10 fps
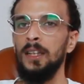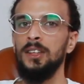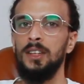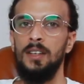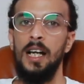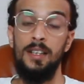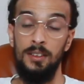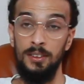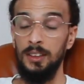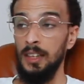So I
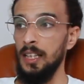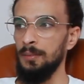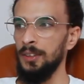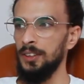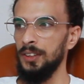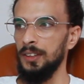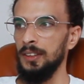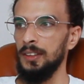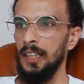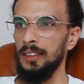used
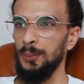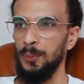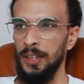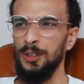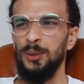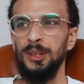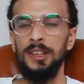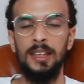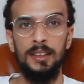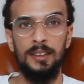images as a way to
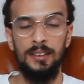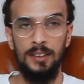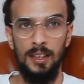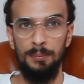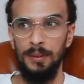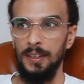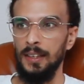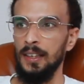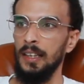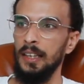discuss the
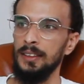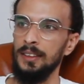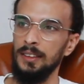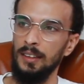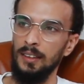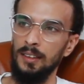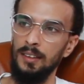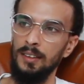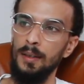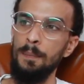topic, as
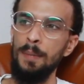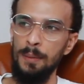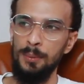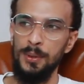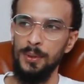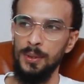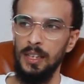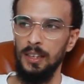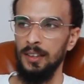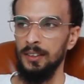
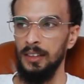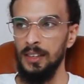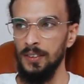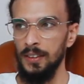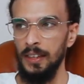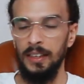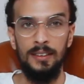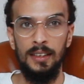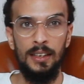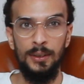people decoding
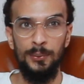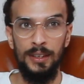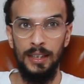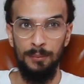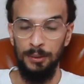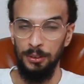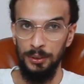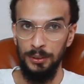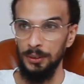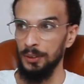and dealing with
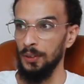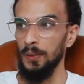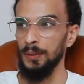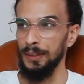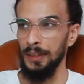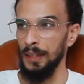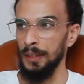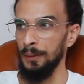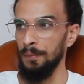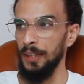images all the
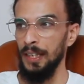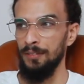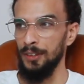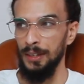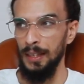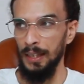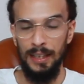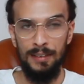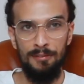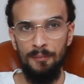time in everyday
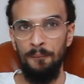life.